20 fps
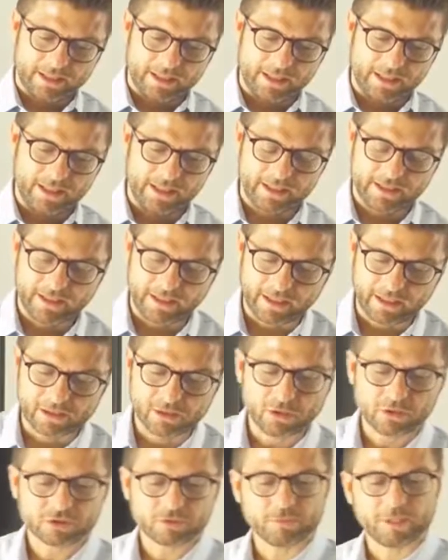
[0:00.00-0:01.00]
And I
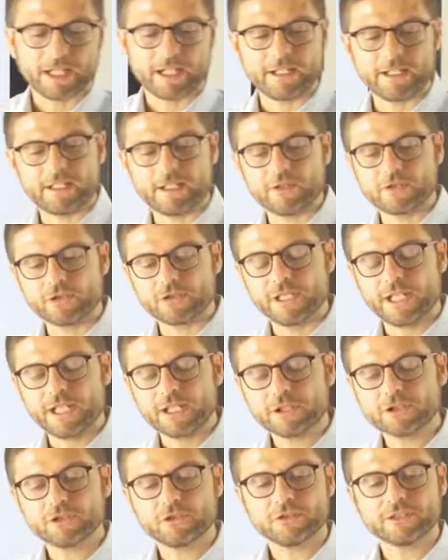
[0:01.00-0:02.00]
close my
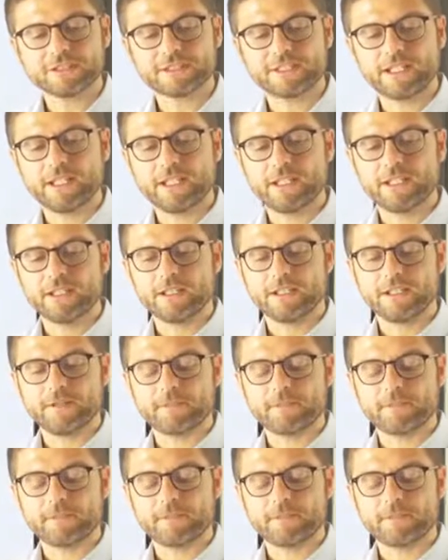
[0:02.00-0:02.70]
introduction saying